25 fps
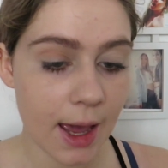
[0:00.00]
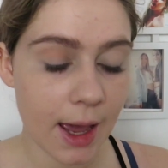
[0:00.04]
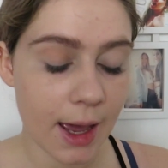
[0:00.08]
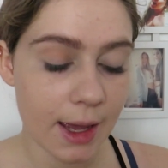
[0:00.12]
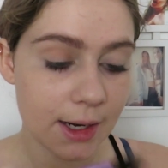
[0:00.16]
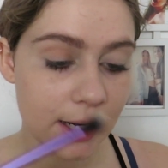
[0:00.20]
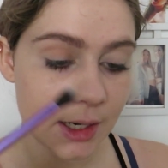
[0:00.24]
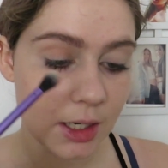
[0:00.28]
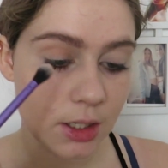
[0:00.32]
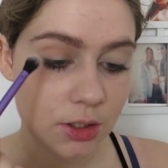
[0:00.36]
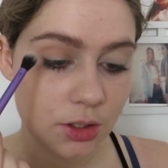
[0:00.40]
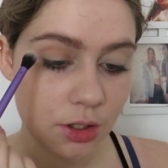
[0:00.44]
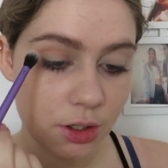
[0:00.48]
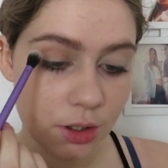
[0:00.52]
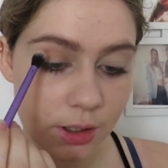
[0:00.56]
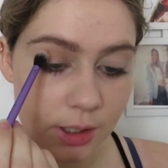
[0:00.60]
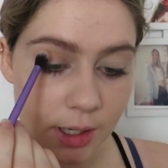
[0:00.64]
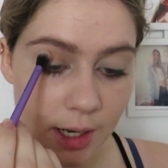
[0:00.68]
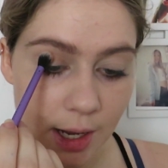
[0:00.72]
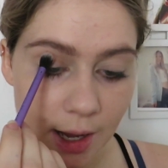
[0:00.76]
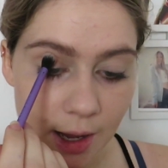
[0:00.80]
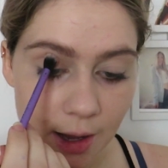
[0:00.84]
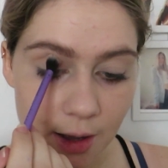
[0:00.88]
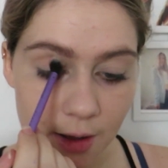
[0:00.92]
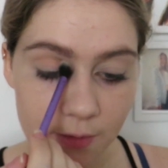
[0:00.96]
and I don't
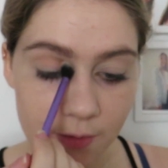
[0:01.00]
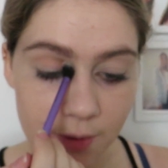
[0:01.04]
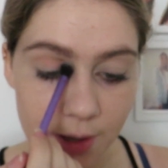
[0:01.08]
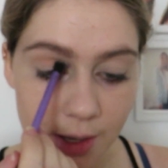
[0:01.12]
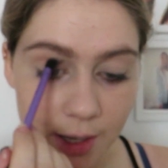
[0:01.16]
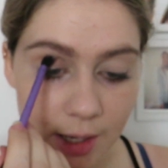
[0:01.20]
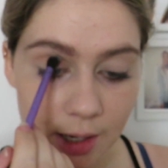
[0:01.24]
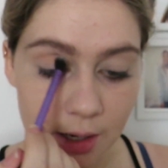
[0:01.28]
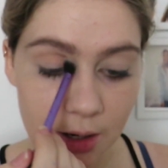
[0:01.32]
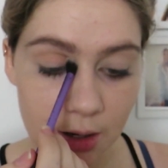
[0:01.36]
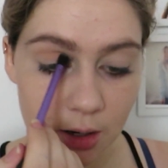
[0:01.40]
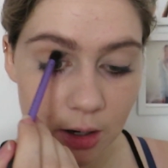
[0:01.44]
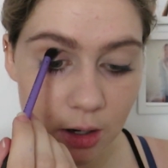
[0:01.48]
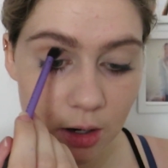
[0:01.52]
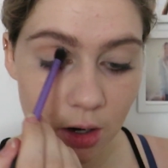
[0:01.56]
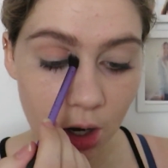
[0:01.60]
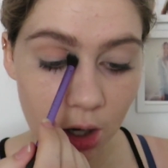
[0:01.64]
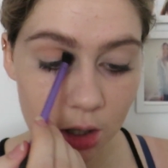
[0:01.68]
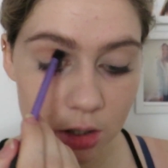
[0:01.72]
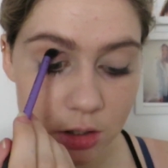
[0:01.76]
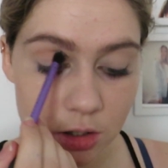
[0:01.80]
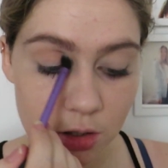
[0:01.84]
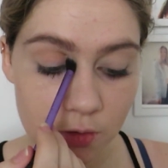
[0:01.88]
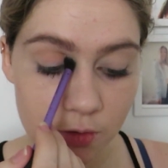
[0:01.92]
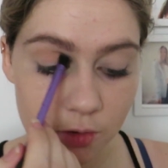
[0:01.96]
have a
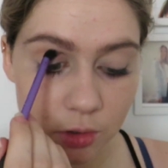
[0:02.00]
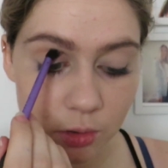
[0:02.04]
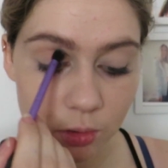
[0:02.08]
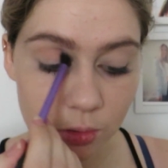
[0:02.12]
lot of